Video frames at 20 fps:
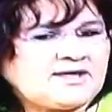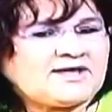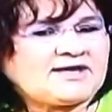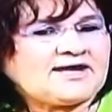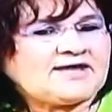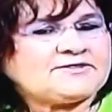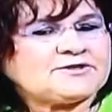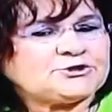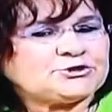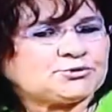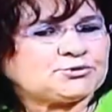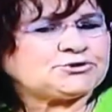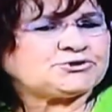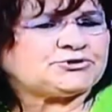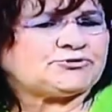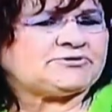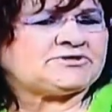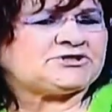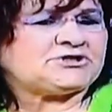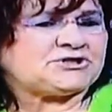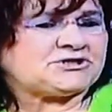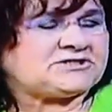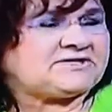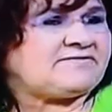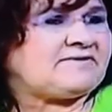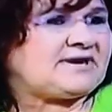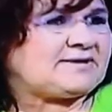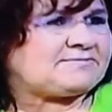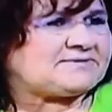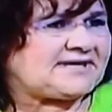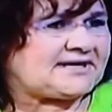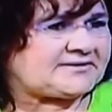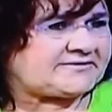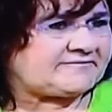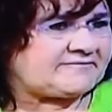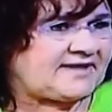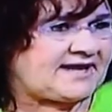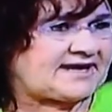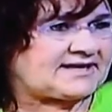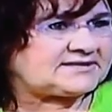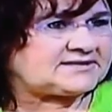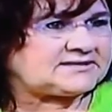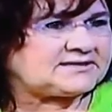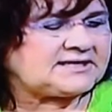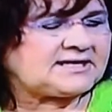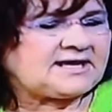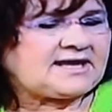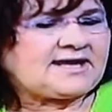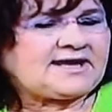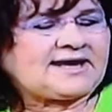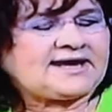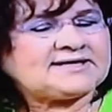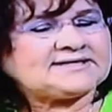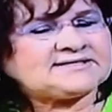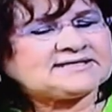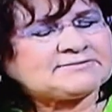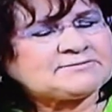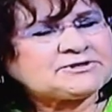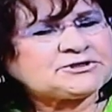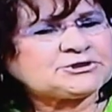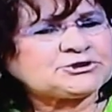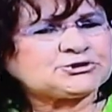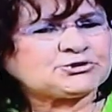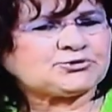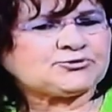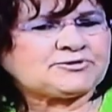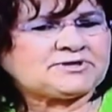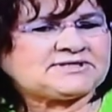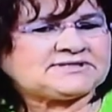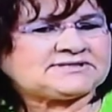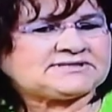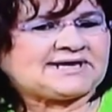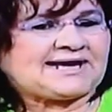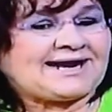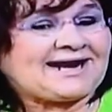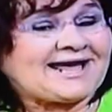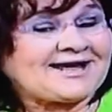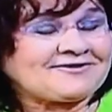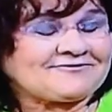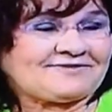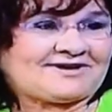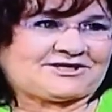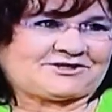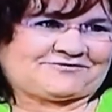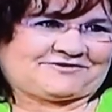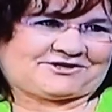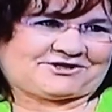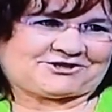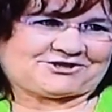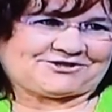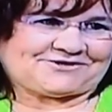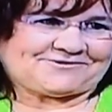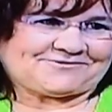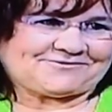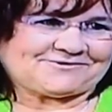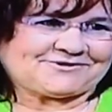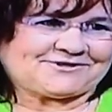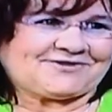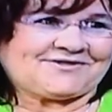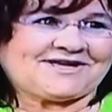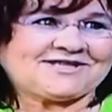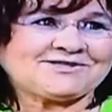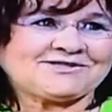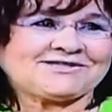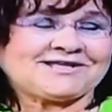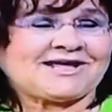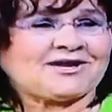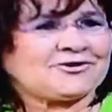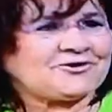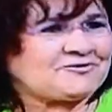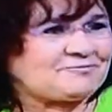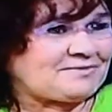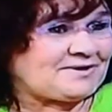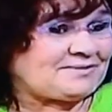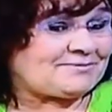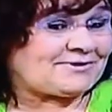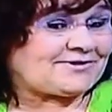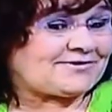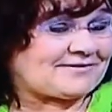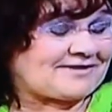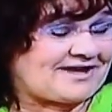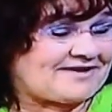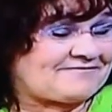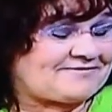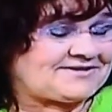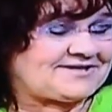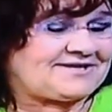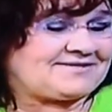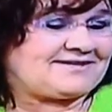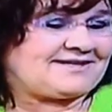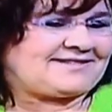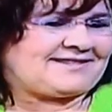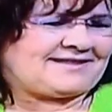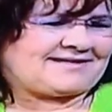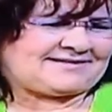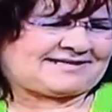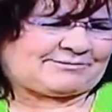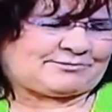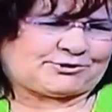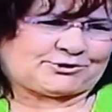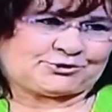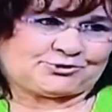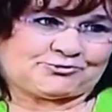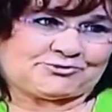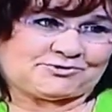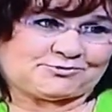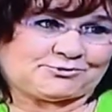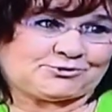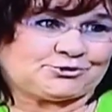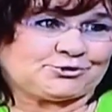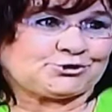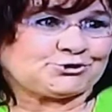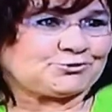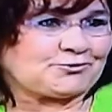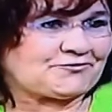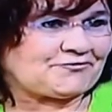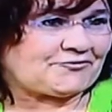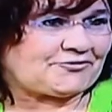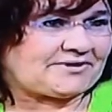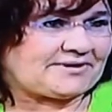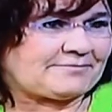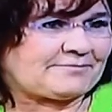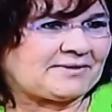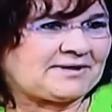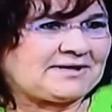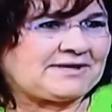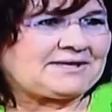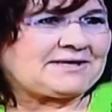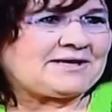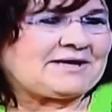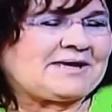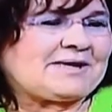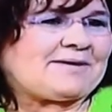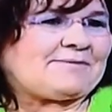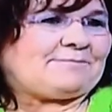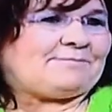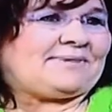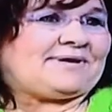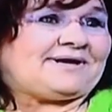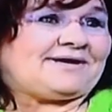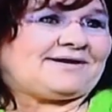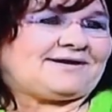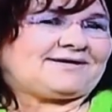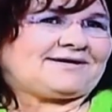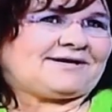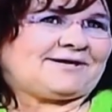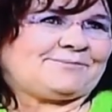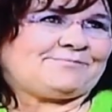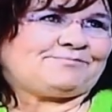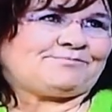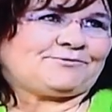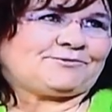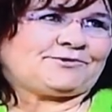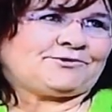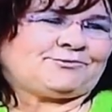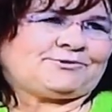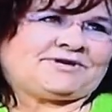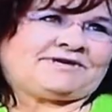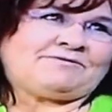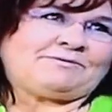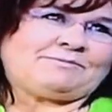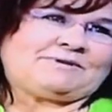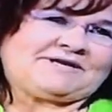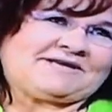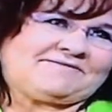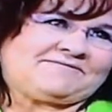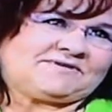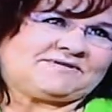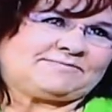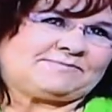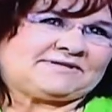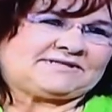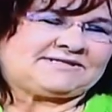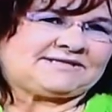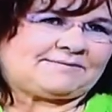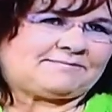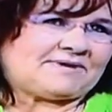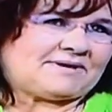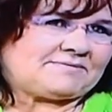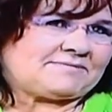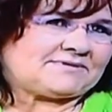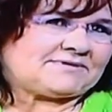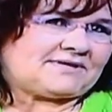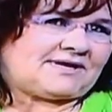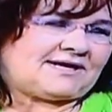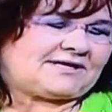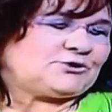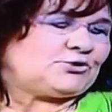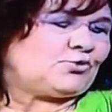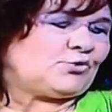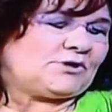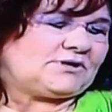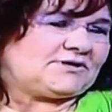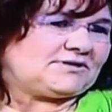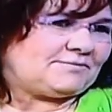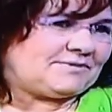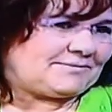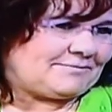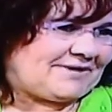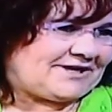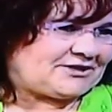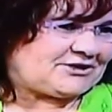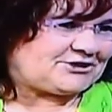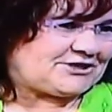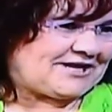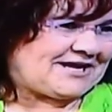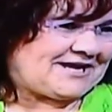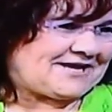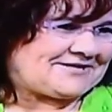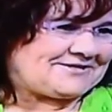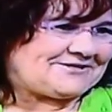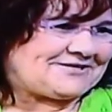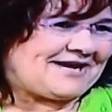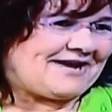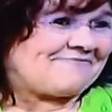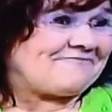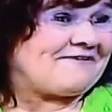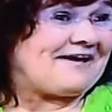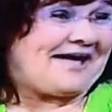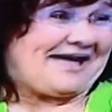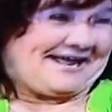And the short stories just developed out of that. And some of the stories, I like flash fiction. So that's a lot of people have said that, that some of the stories were too short for them. But um, you would never believe this, but sometimes I talk a little bit much, and I find